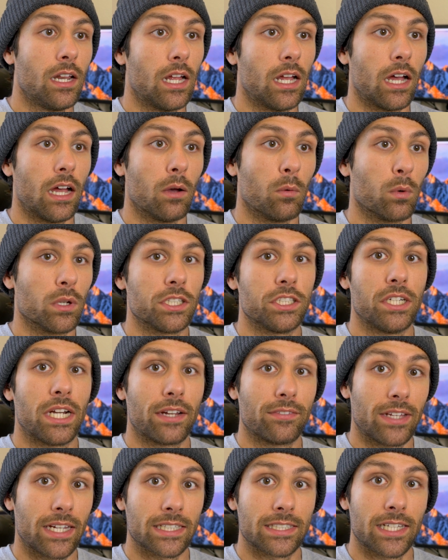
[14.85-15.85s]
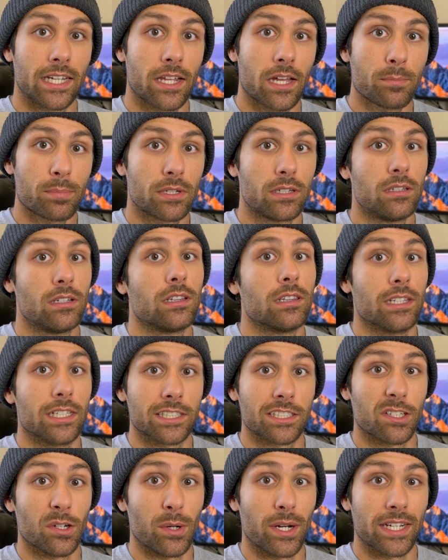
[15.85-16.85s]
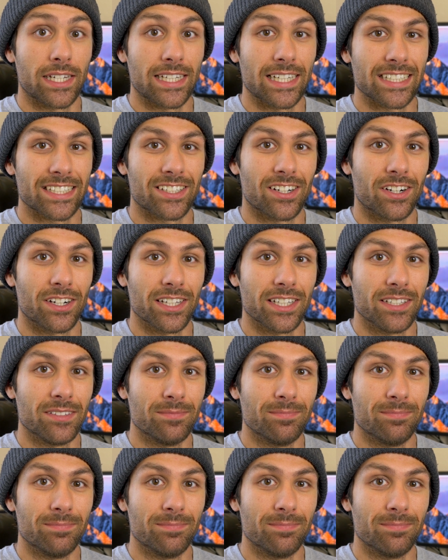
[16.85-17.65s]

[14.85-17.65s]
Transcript: Uh, once you have that set up, let's go ahead and get started.